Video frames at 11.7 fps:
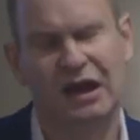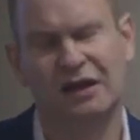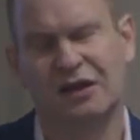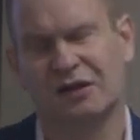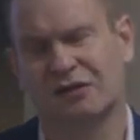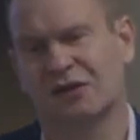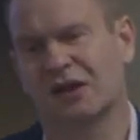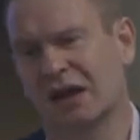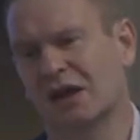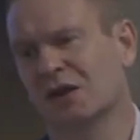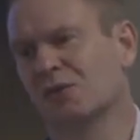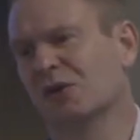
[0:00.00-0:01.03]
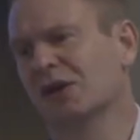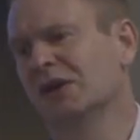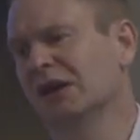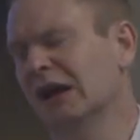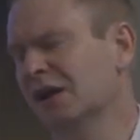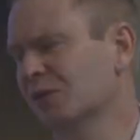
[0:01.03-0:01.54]
and kind of saying, how do
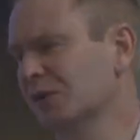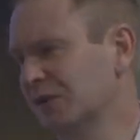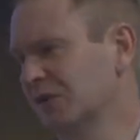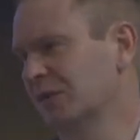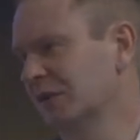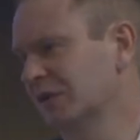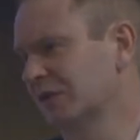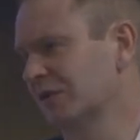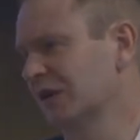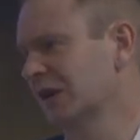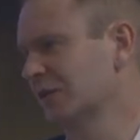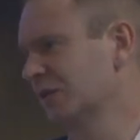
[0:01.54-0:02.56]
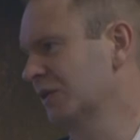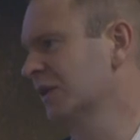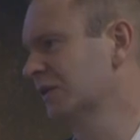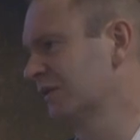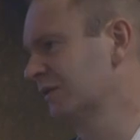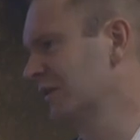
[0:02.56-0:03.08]
we do something different? How do we
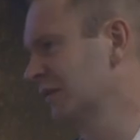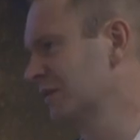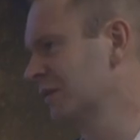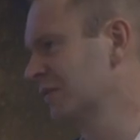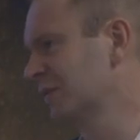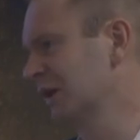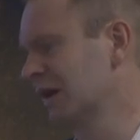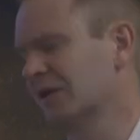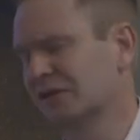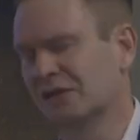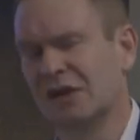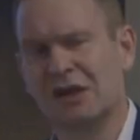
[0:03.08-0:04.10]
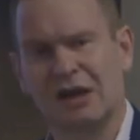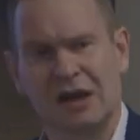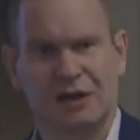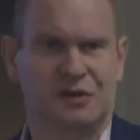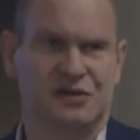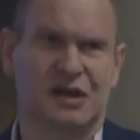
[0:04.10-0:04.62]
think differently from everybody else?
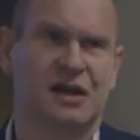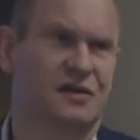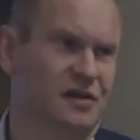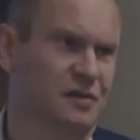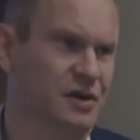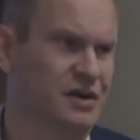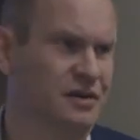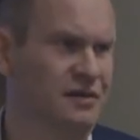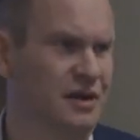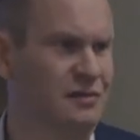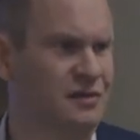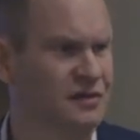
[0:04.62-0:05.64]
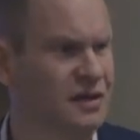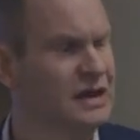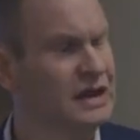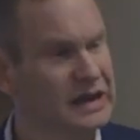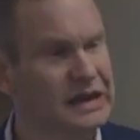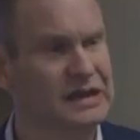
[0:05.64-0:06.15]
How do we challenge those preconceptions?
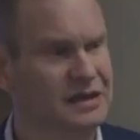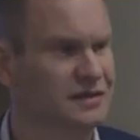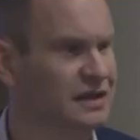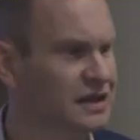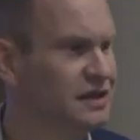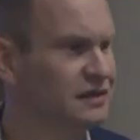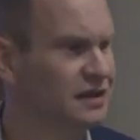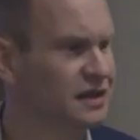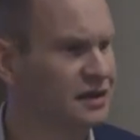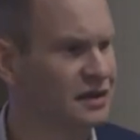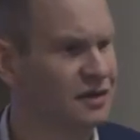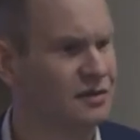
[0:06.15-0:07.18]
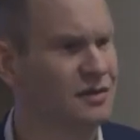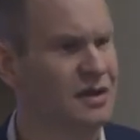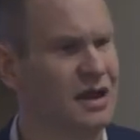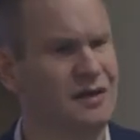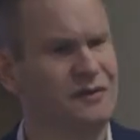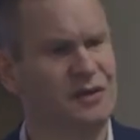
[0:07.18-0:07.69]
It isn't easy. You
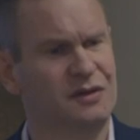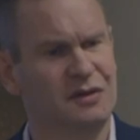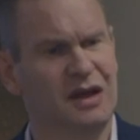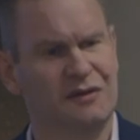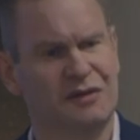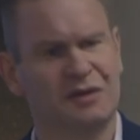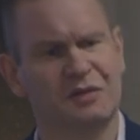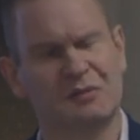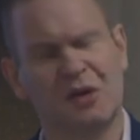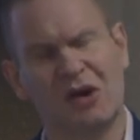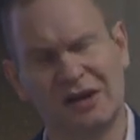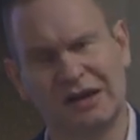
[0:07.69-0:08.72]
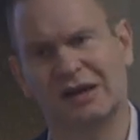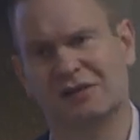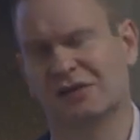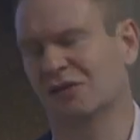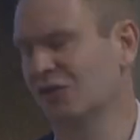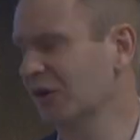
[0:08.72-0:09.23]
know, having
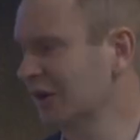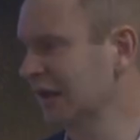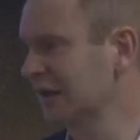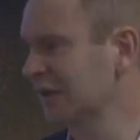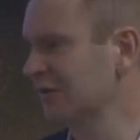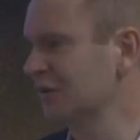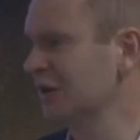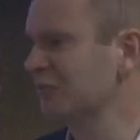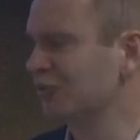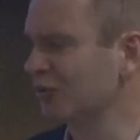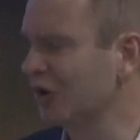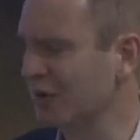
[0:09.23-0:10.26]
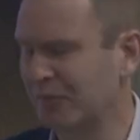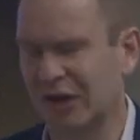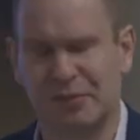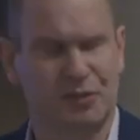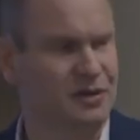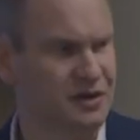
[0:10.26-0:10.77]
ideas and trying to get, you know, you need bright
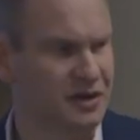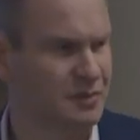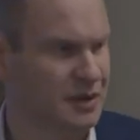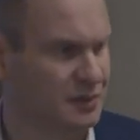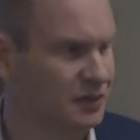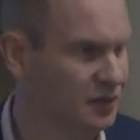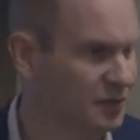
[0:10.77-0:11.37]
people, you need people